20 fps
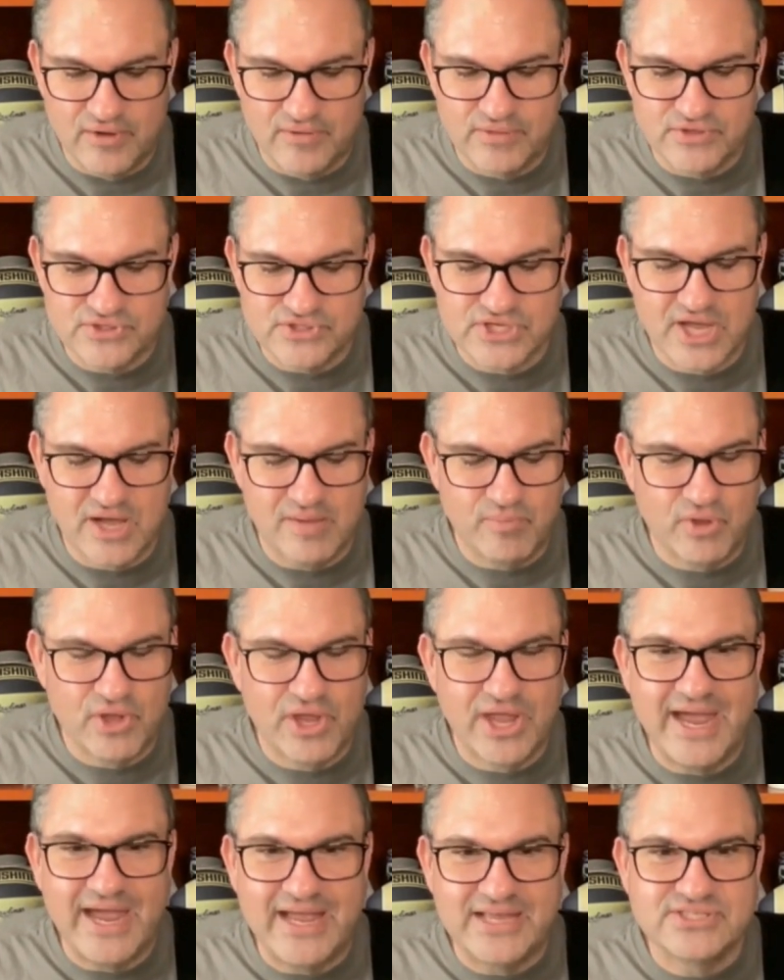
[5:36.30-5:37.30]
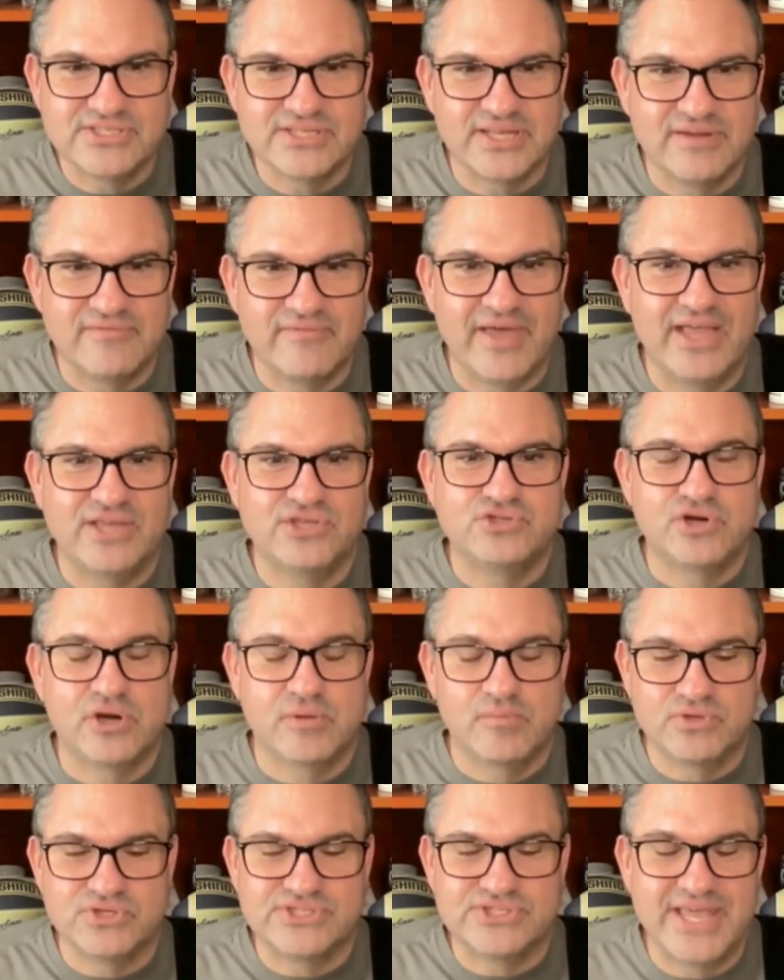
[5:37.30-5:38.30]
there's a couple guys that have had
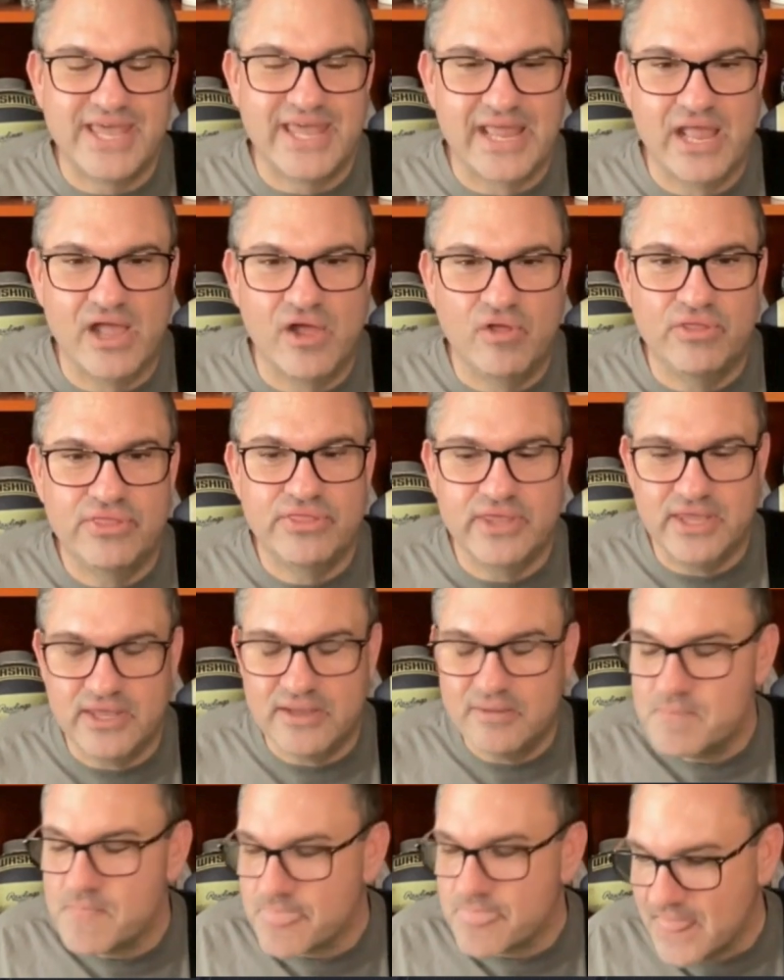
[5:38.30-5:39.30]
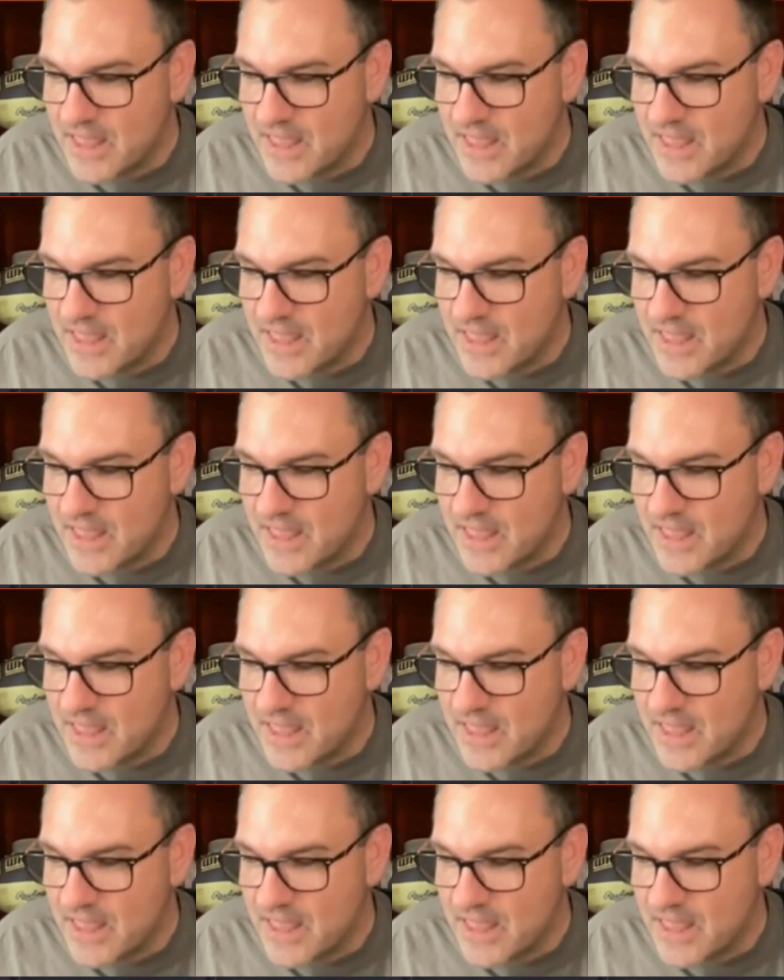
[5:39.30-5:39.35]
trouble staying healthy.